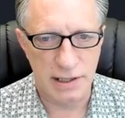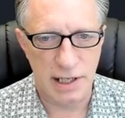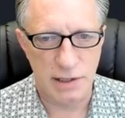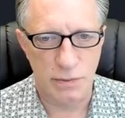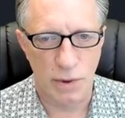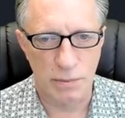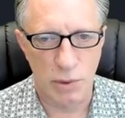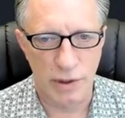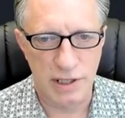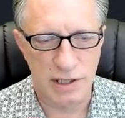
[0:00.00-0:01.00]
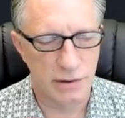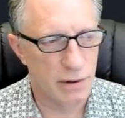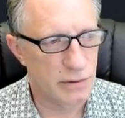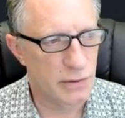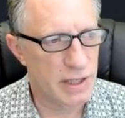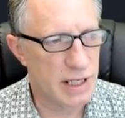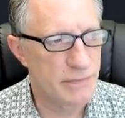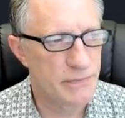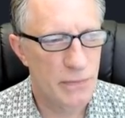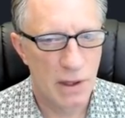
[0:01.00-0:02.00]
says one point oh three
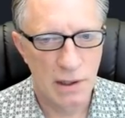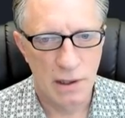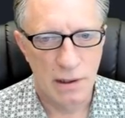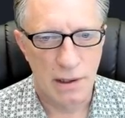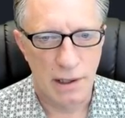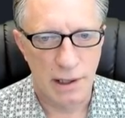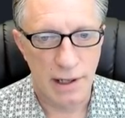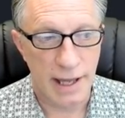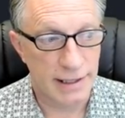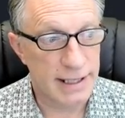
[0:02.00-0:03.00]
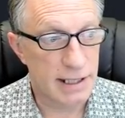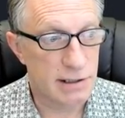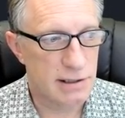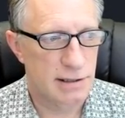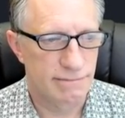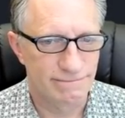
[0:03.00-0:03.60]
uh, at least.